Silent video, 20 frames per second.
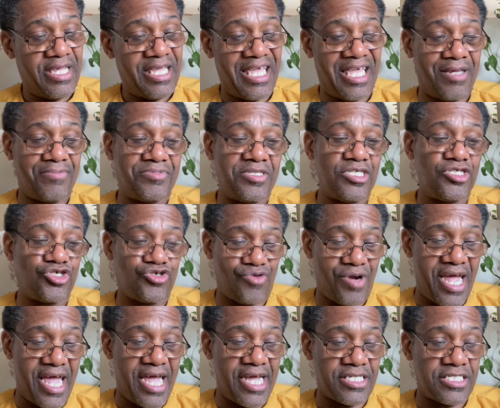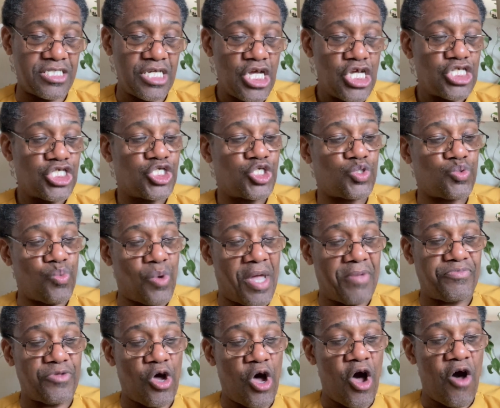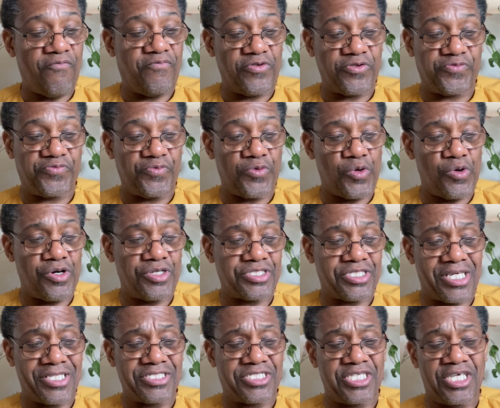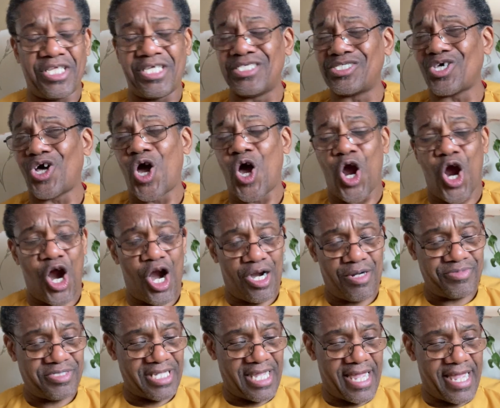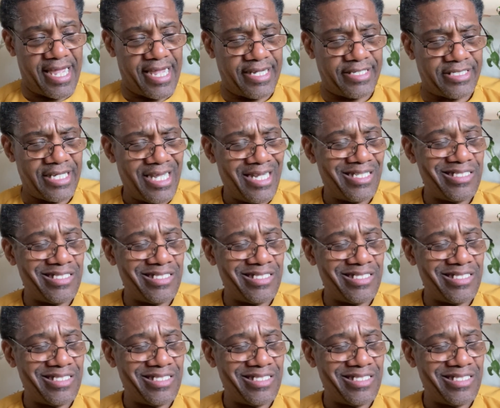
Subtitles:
emptied trash, swept office floors until his arms ached,